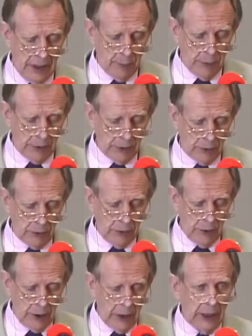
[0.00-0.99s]
among
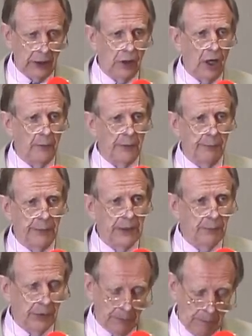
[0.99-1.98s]
uh, common
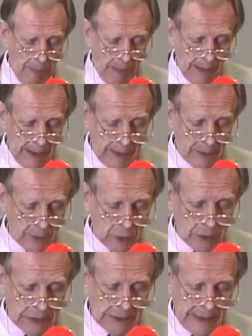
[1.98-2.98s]
people and the
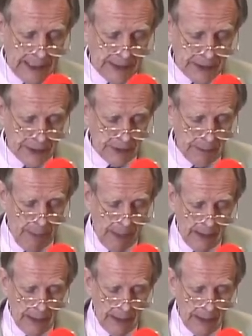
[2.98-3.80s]
lower classes.